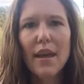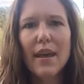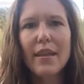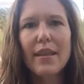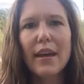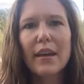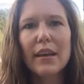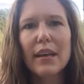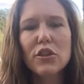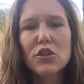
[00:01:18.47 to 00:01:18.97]

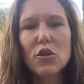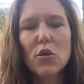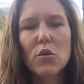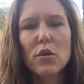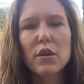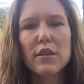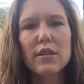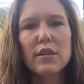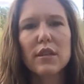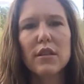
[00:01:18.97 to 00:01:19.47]
Now, each
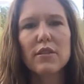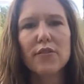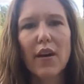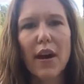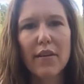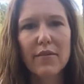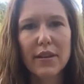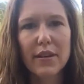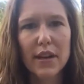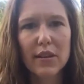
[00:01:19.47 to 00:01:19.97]
course is
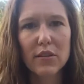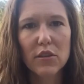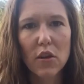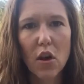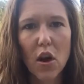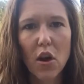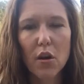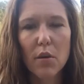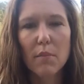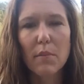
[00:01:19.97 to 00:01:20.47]
5 days
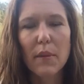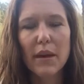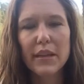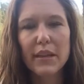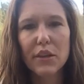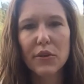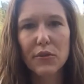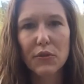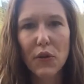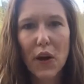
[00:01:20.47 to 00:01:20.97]
long,
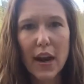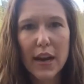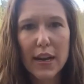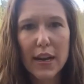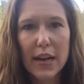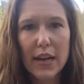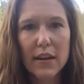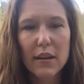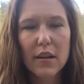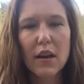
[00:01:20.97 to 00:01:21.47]
Monday to
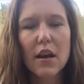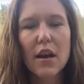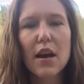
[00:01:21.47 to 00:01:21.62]
Friday.